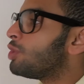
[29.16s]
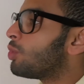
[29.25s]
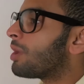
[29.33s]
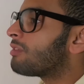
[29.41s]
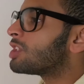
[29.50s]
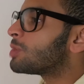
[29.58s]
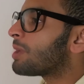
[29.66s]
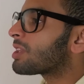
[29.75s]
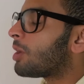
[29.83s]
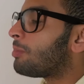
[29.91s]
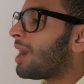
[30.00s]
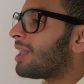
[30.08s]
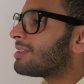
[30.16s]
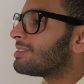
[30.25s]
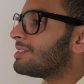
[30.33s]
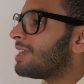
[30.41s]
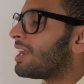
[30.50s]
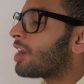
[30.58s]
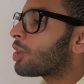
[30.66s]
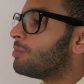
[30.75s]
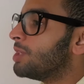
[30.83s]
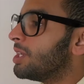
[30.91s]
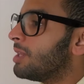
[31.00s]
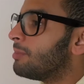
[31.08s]
if you don't want to respect our policy and our
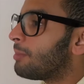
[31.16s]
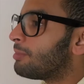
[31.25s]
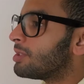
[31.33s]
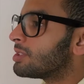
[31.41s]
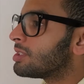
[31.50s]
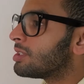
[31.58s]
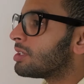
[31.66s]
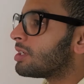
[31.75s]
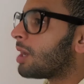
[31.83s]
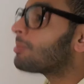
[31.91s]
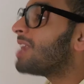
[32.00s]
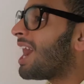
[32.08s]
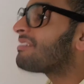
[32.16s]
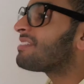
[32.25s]
community members, I'm gonna